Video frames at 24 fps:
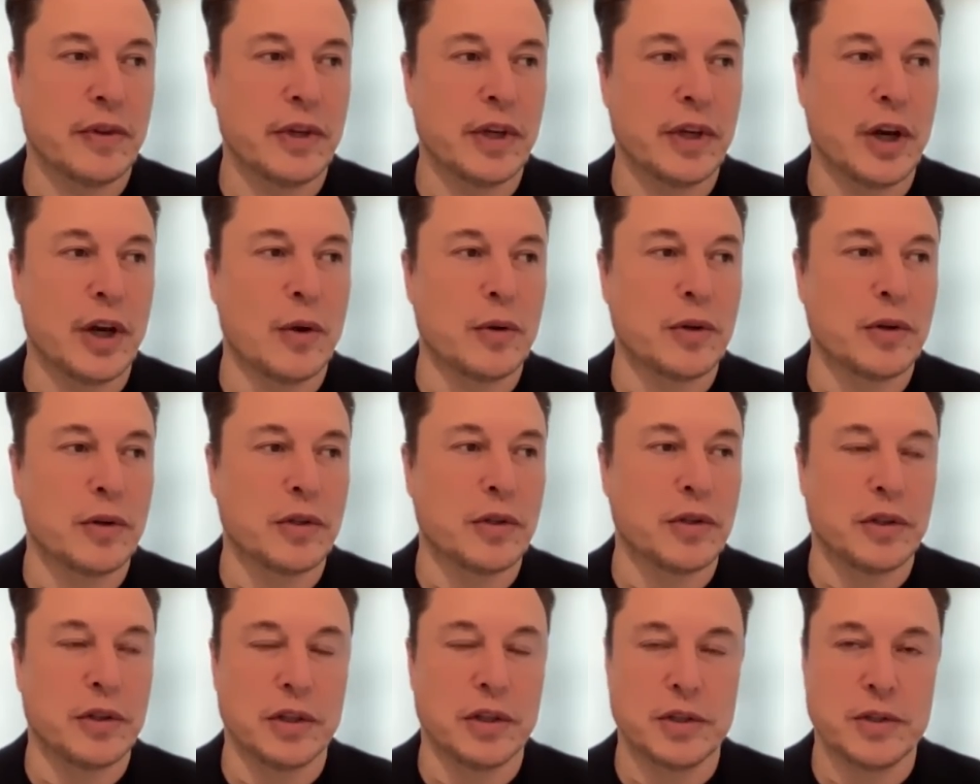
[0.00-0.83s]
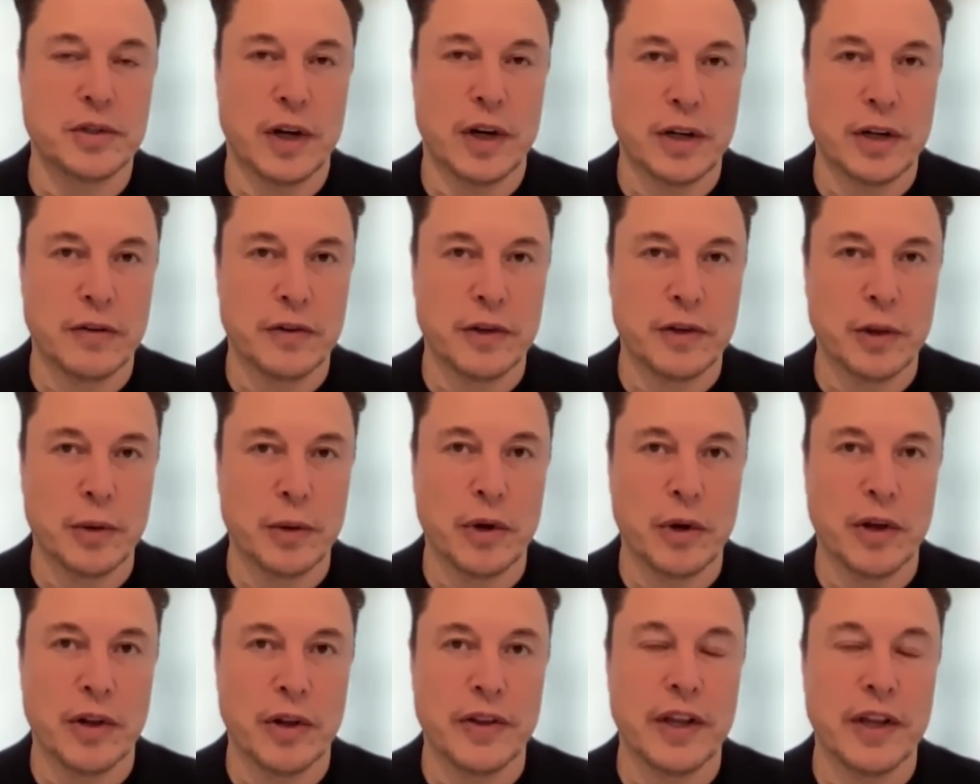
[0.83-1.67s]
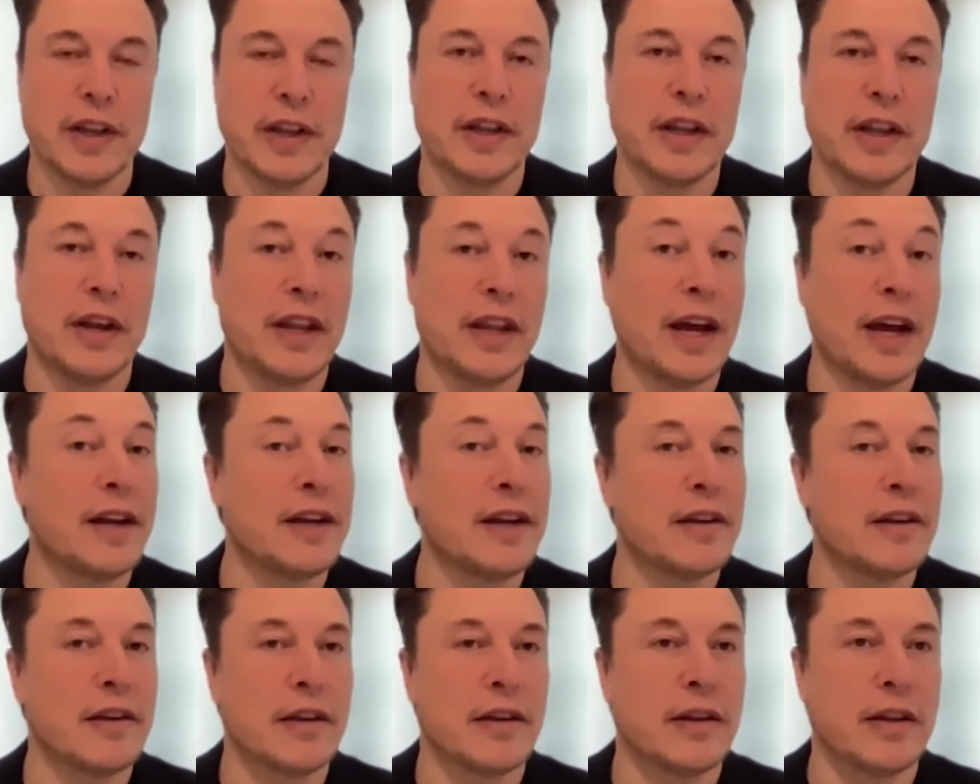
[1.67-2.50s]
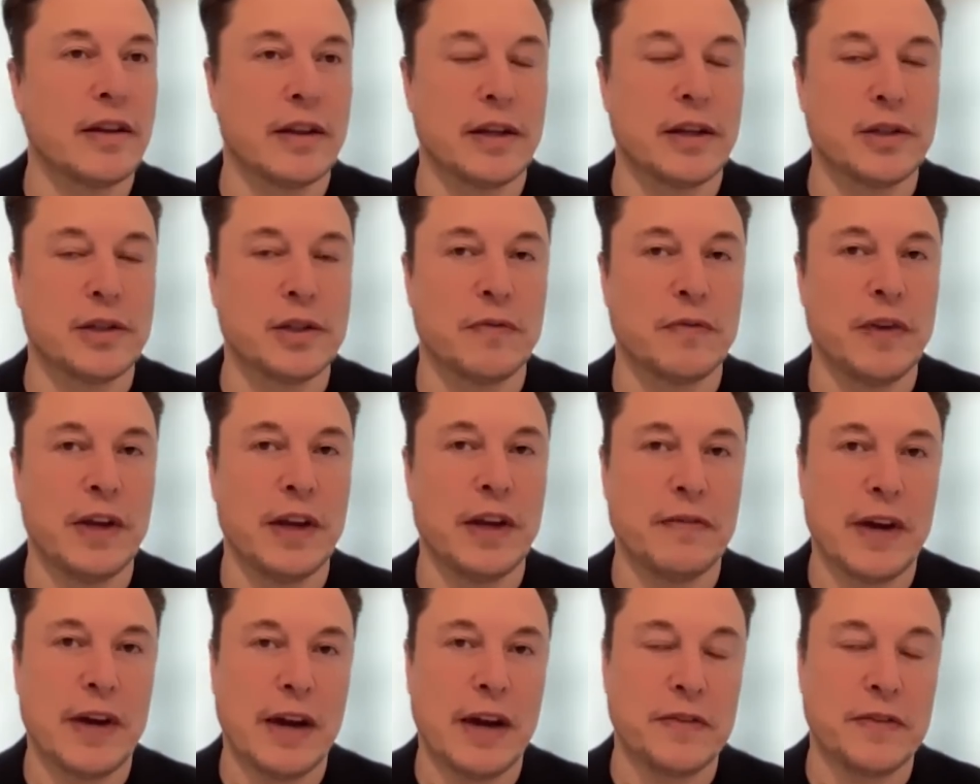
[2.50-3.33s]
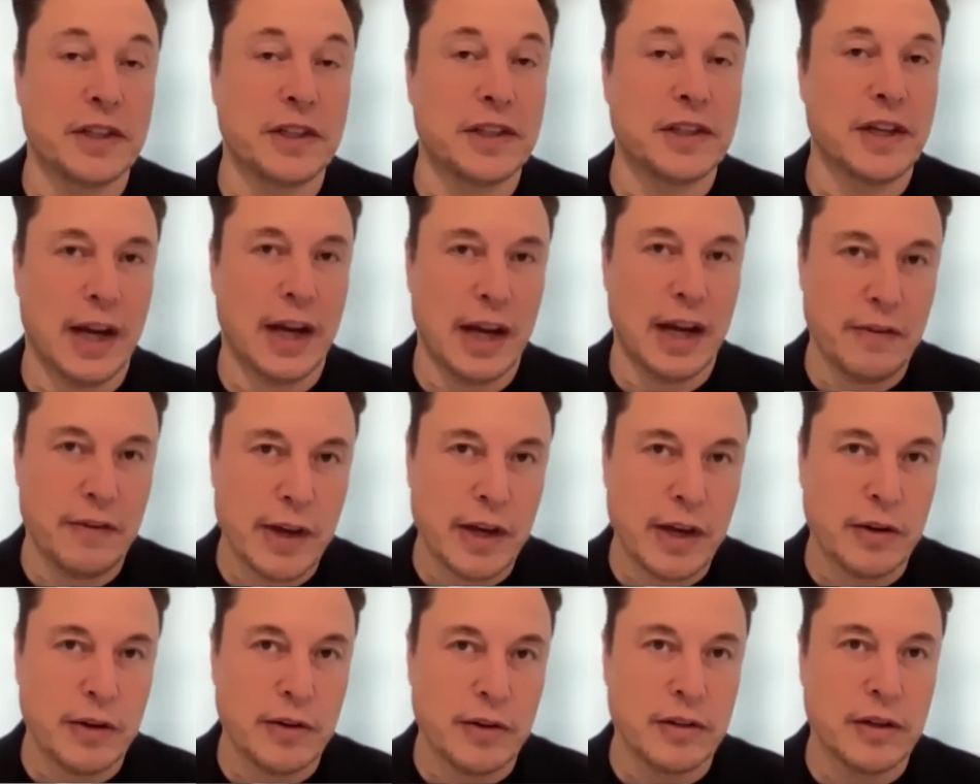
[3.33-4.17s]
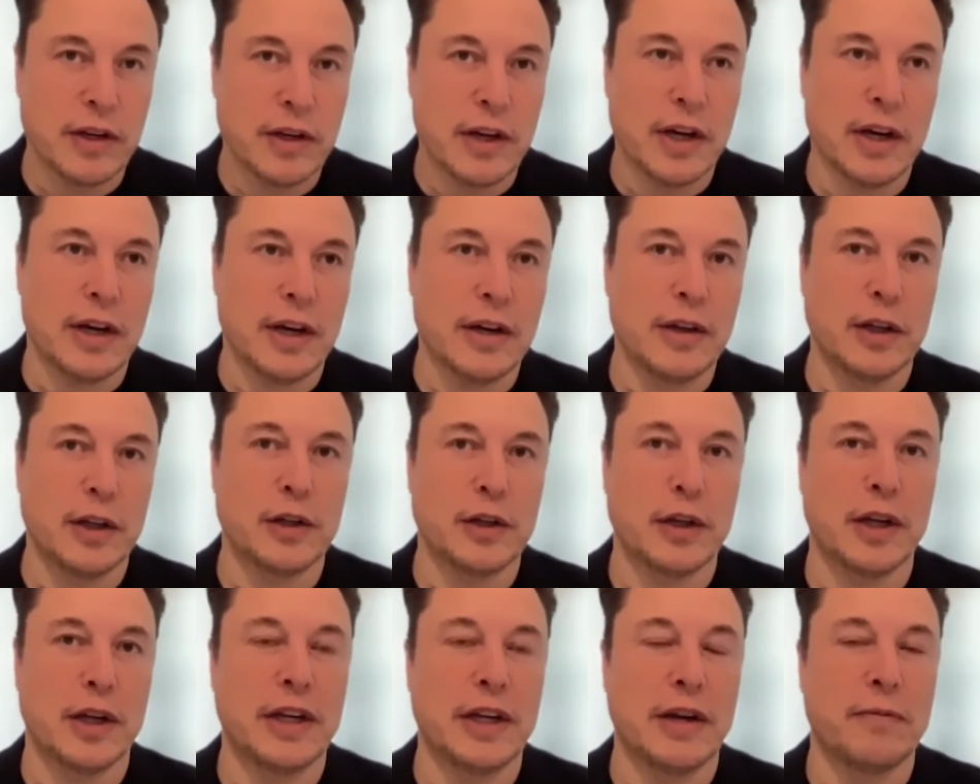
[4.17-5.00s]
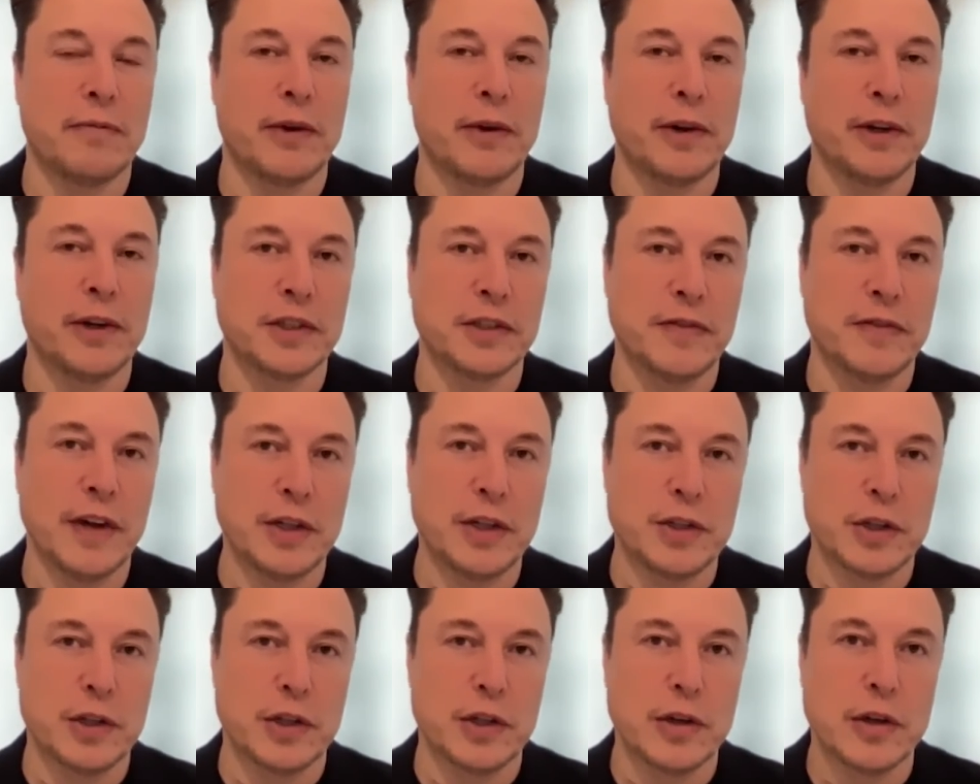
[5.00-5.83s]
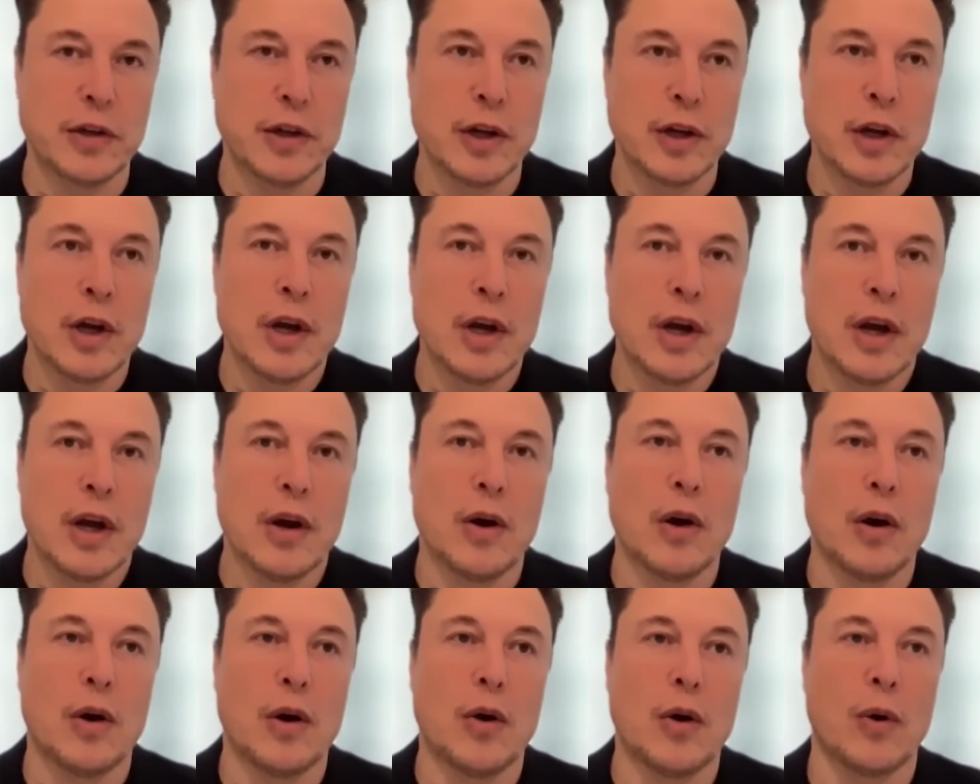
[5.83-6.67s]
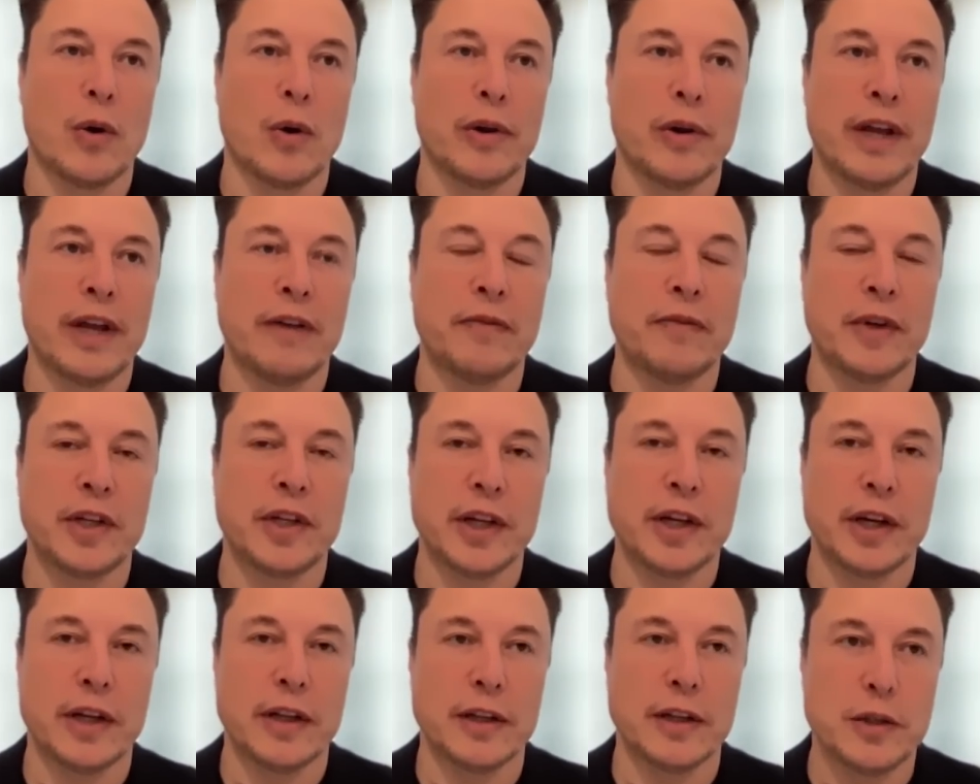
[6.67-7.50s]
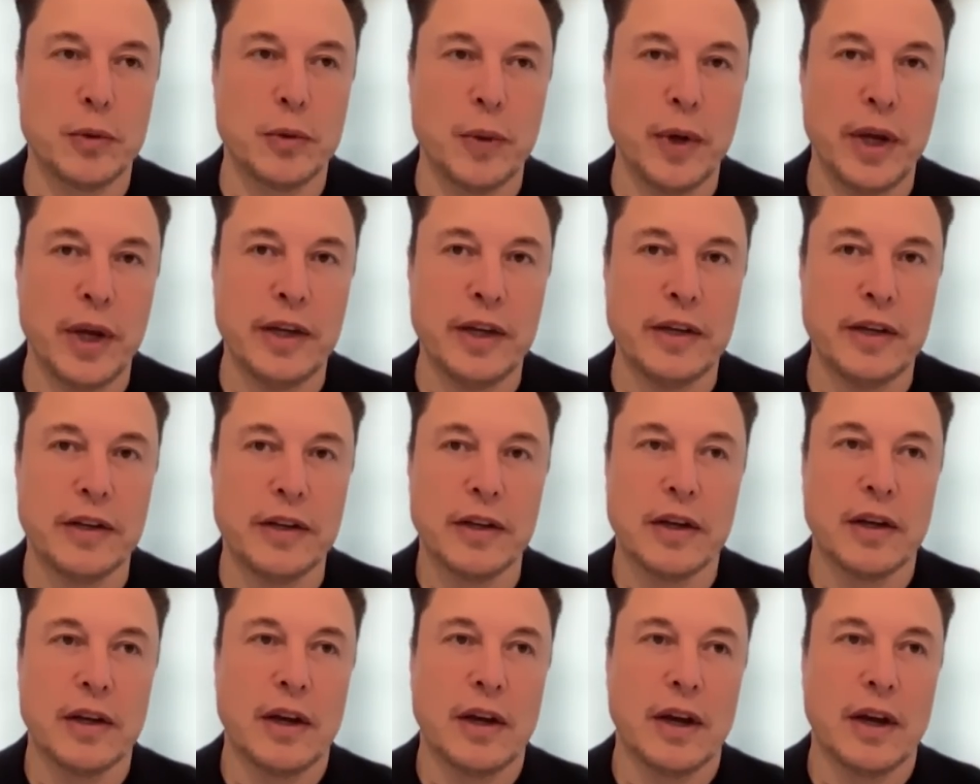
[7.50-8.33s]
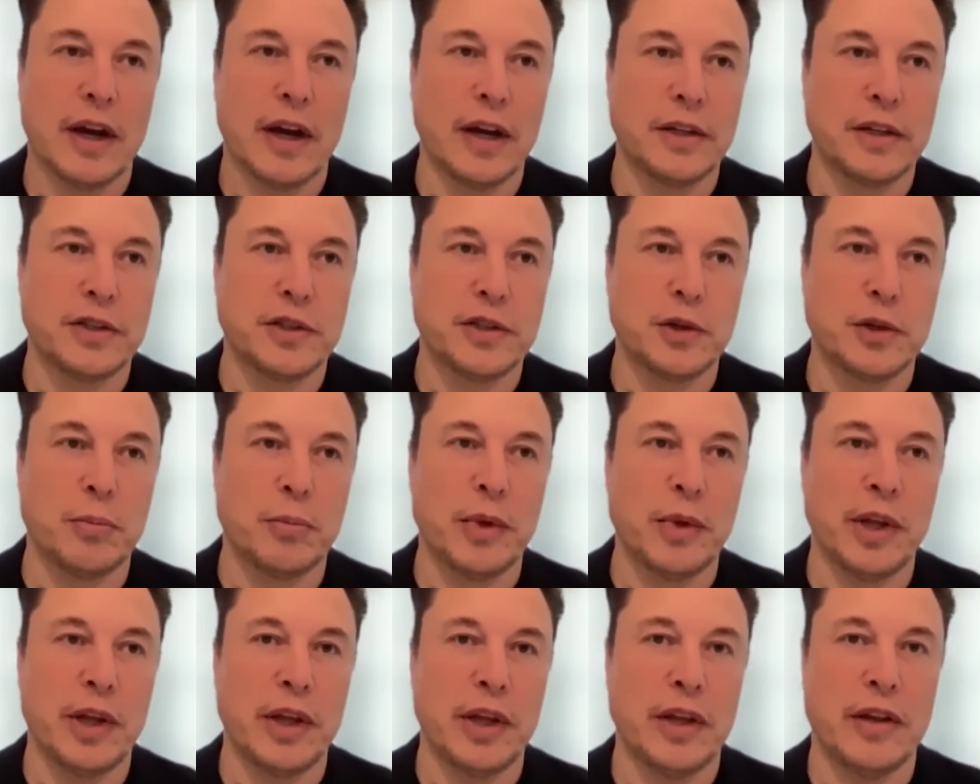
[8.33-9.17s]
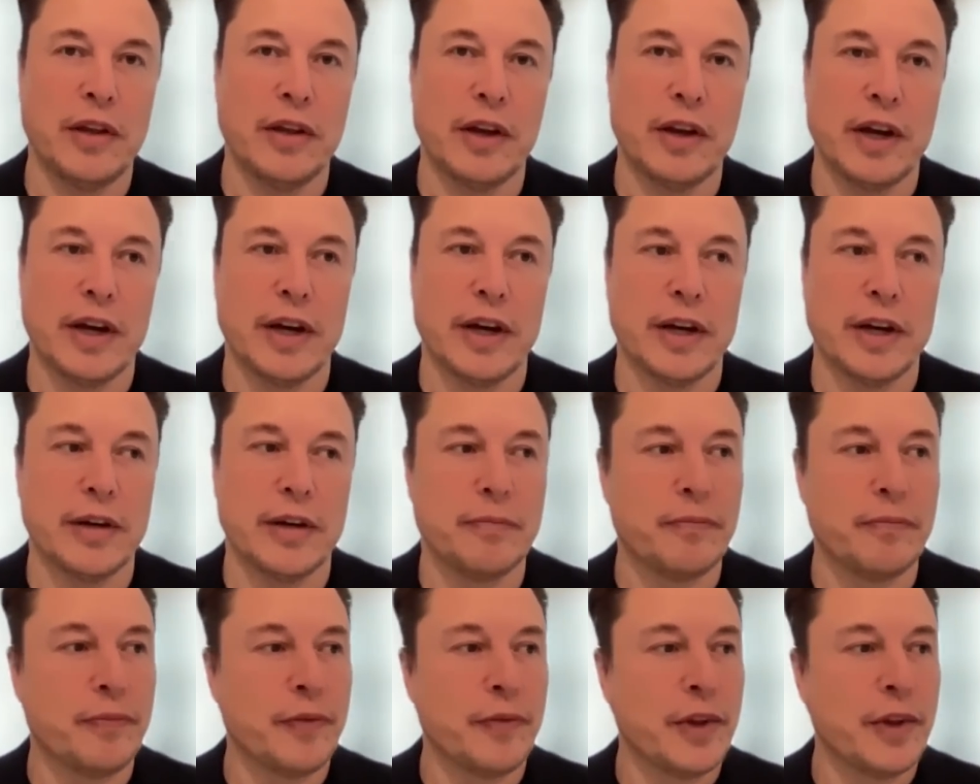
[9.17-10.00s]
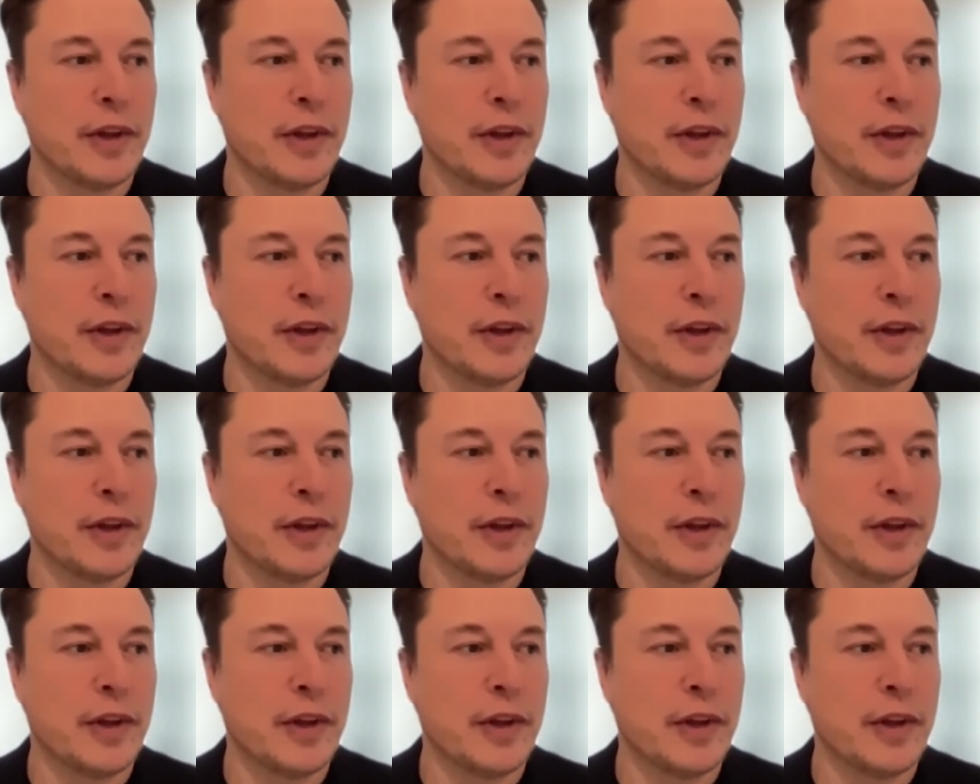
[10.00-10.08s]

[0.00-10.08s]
you know, just destructive to the world, then then that, there should be perhaps a timeout, uh, a, a, temporary suspension, or, or, that particular tweet uh, should be uh,